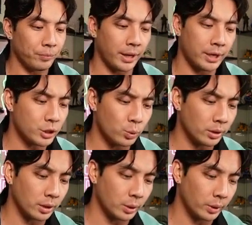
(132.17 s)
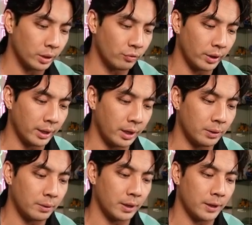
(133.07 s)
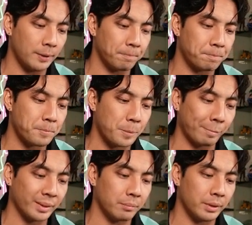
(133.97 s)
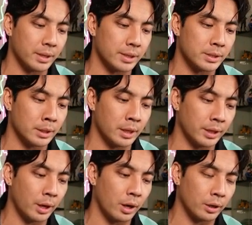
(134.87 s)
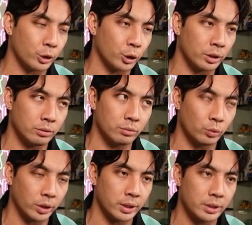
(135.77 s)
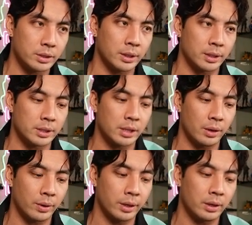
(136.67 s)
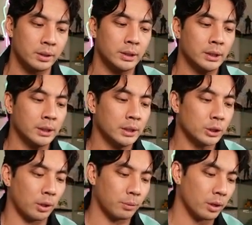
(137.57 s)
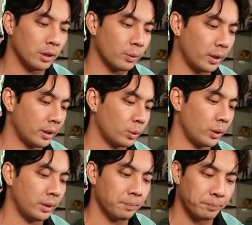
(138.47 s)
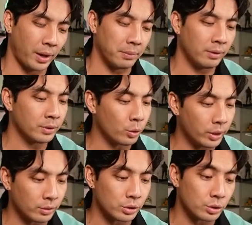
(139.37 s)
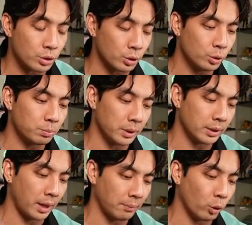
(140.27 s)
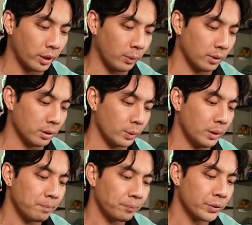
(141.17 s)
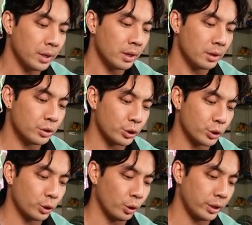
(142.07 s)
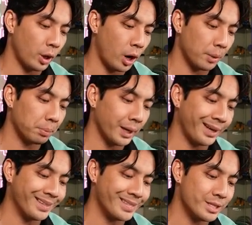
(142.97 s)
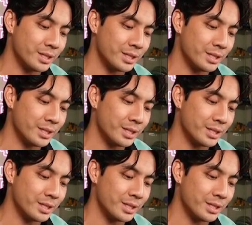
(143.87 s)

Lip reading: And I just run the 3 of right now because there are good rookies in this set right now. So I'm currently running 3. I may even go down to 2, but I'm okay with 3. Just so you know, the on play,